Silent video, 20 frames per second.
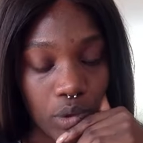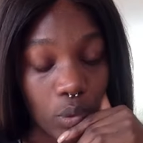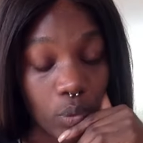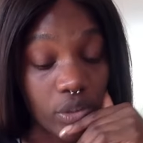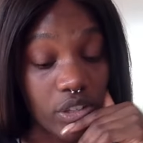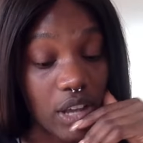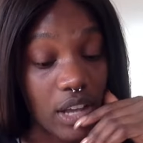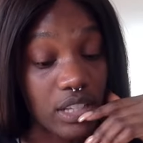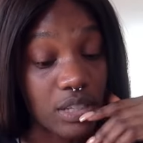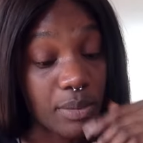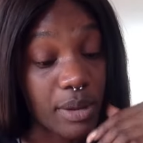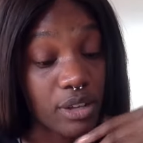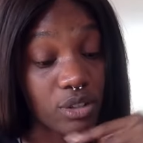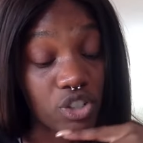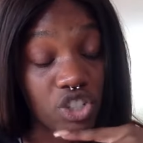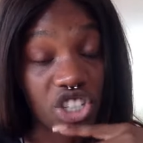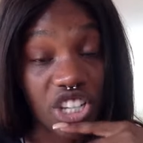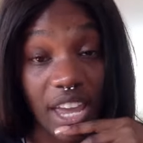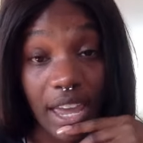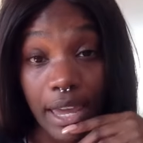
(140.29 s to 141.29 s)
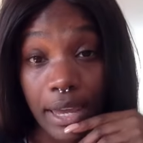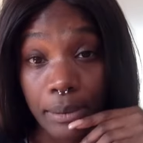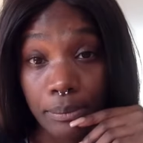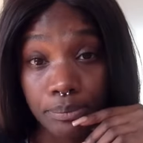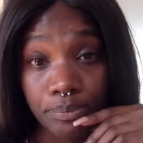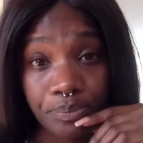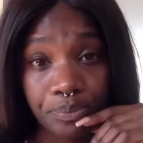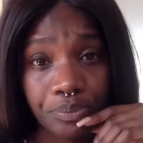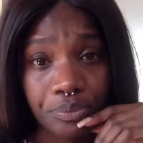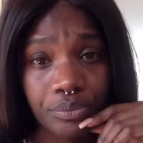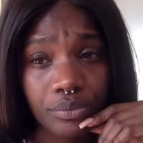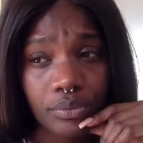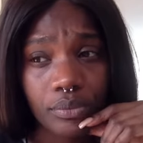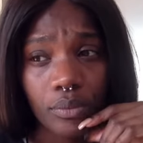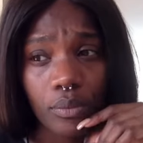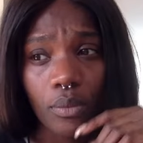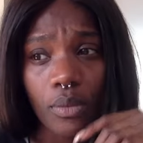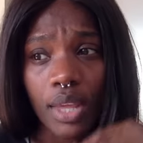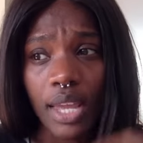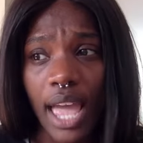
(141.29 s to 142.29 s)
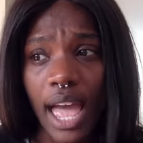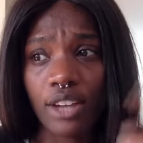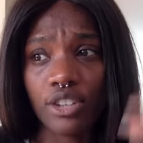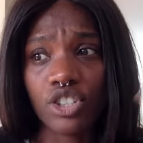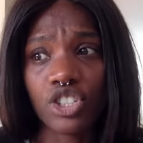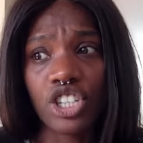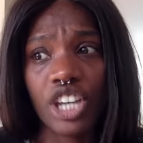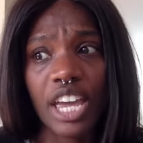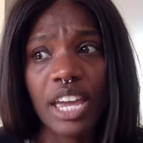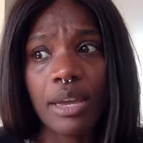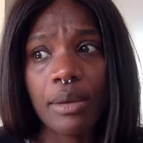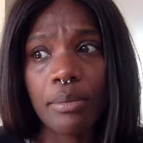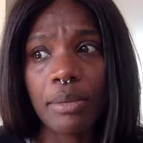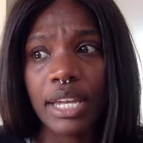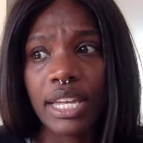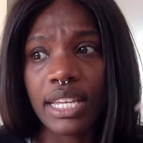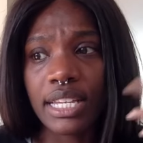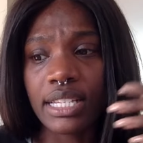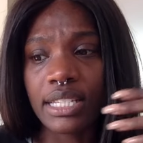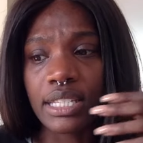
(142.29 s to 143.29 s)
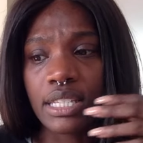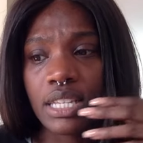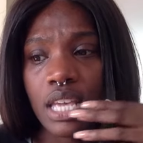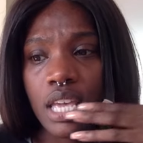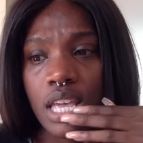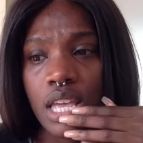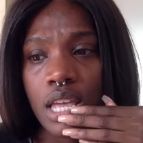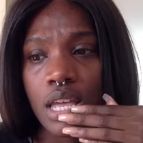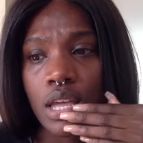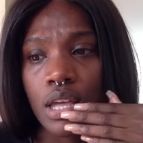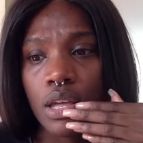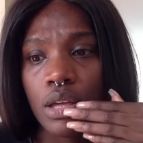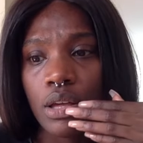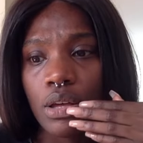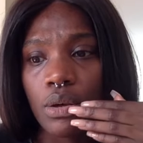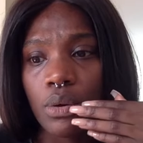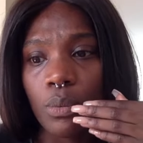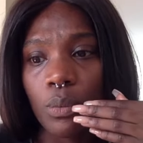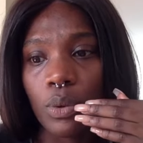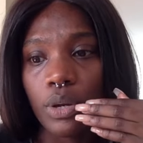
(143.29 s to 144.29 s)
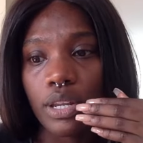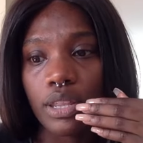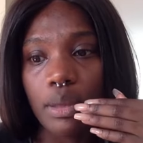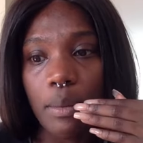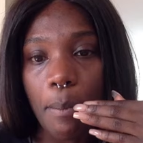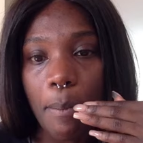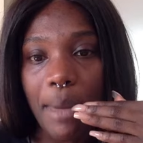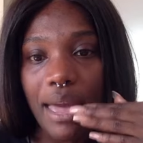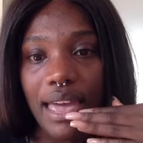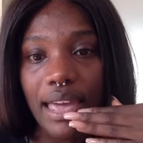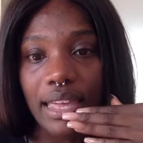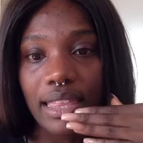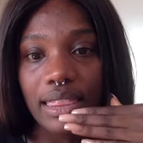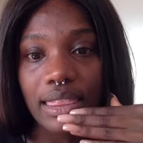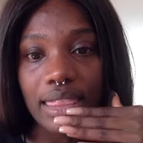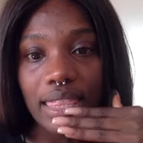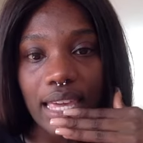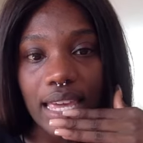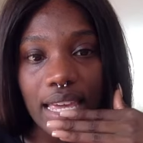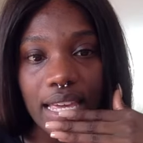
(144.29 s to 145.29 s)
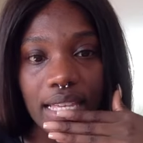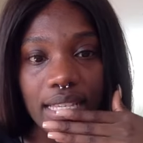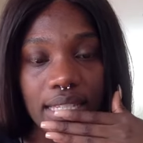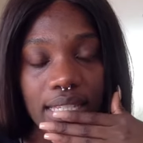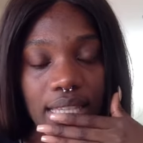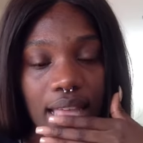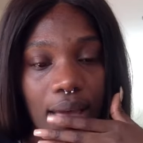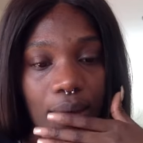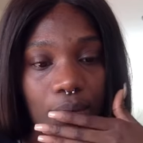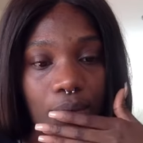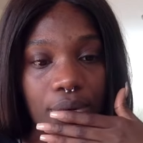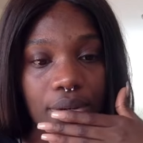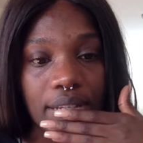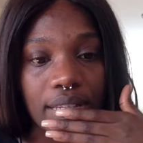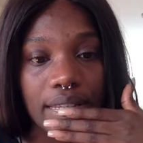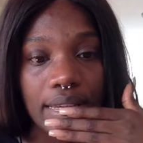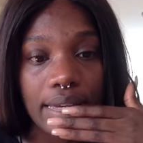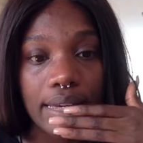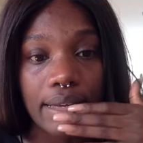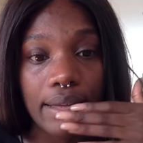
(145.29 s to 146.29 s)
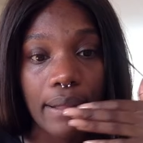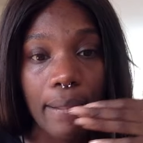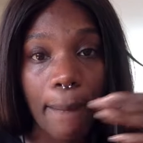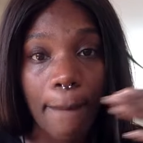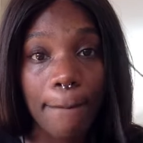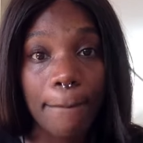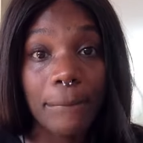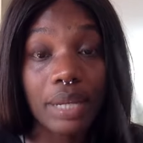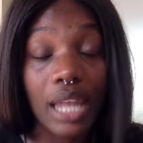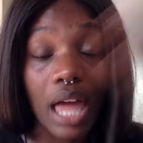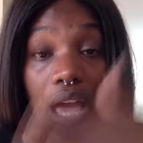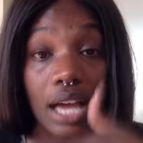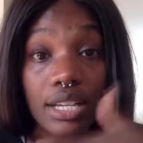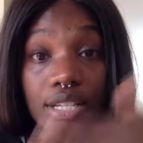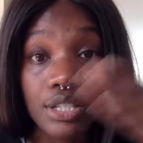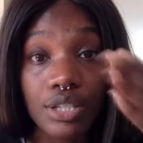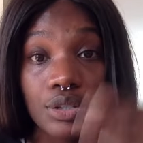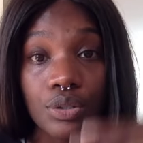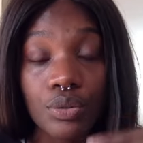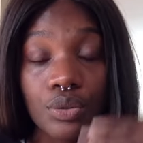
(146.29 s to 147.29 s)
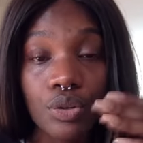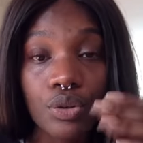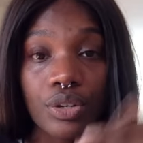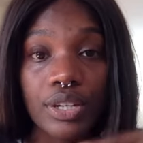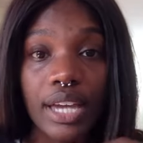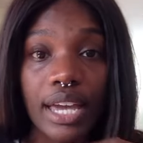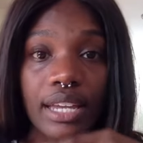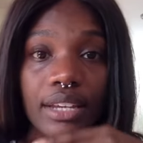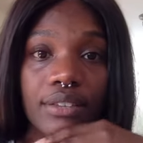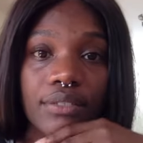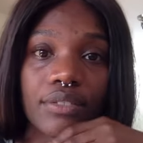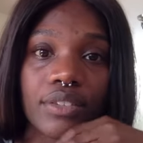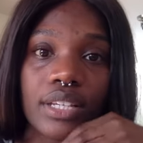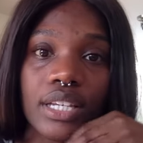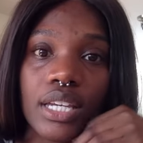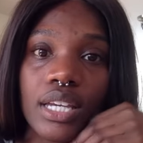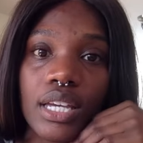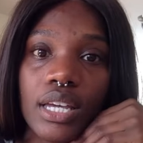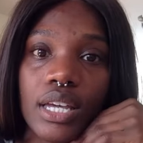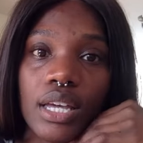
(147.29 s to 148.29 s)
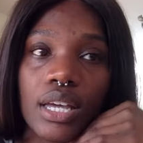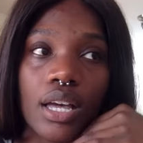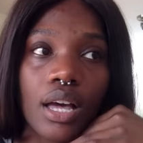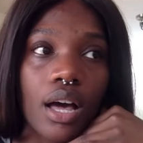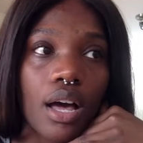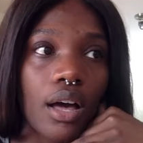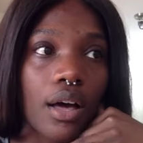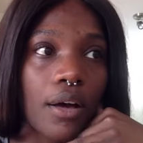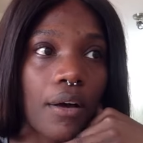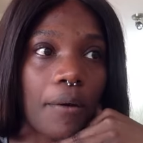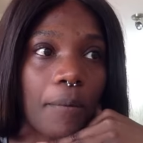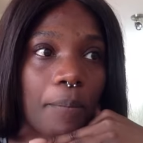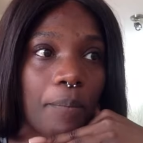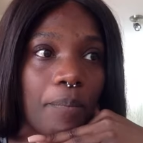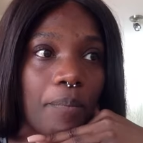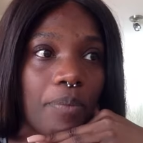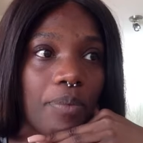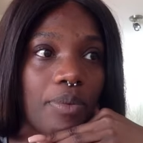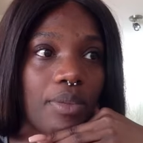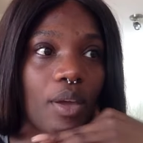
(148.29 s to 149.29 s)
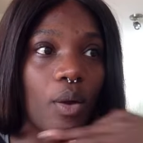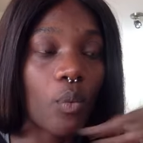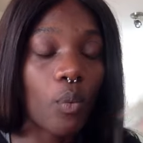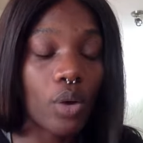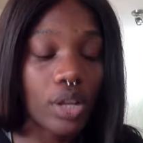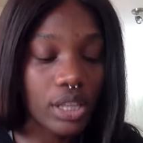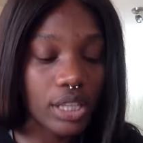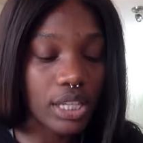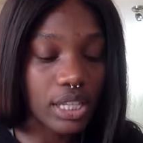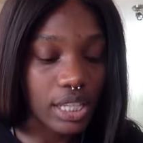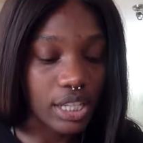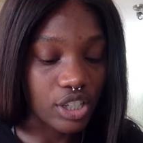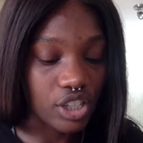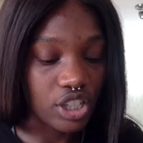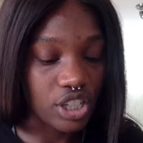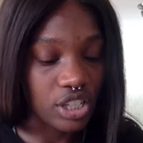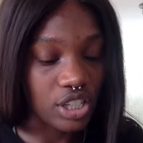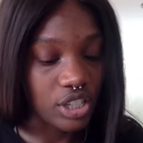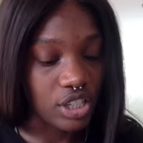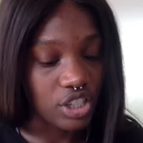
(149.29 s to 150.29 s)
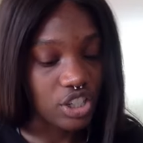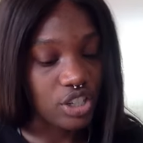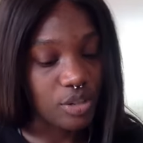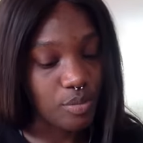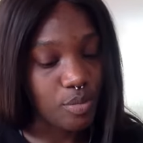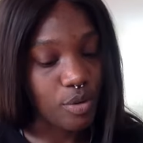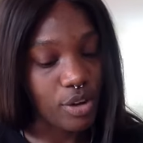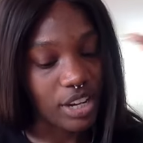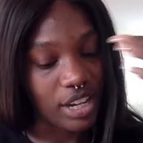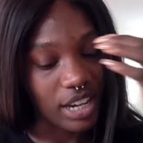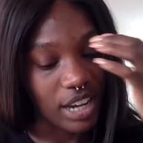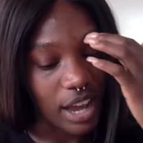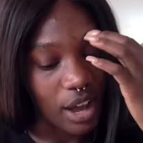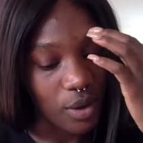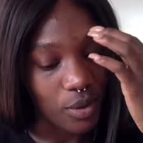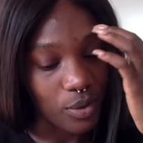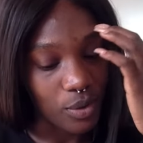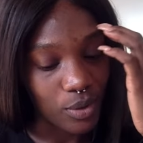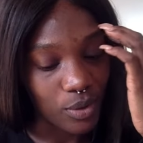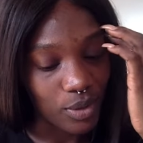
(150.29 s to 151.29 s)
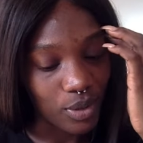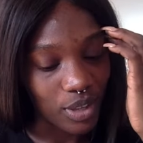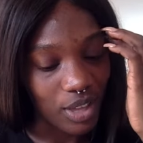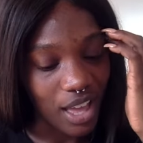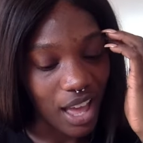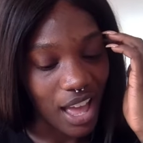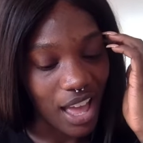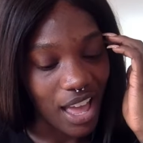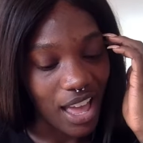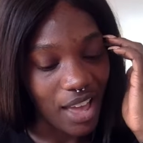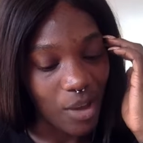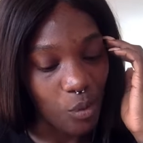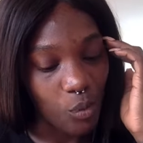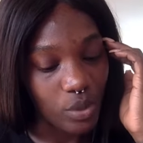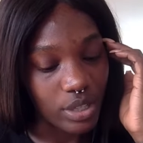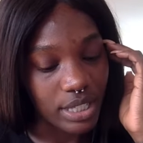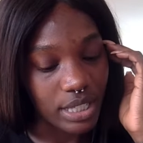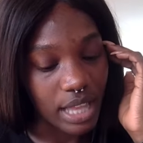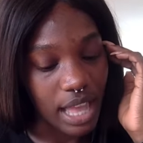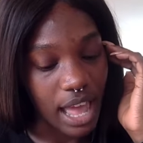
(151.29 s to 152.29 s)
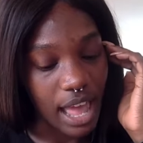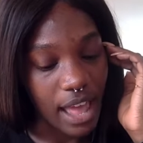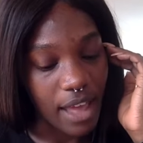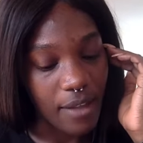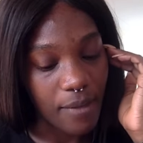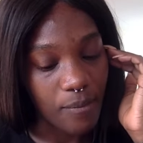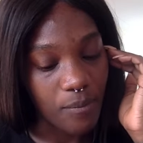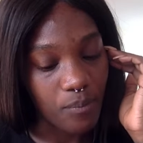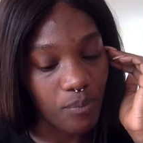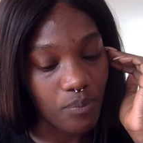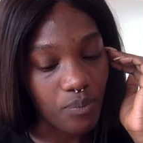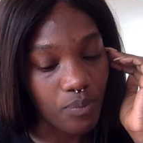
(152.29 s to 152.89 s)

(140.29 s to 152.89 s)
We talked about shame, how shame is one of the main things that really blocks you creatively. And one thing that she pointed out was that,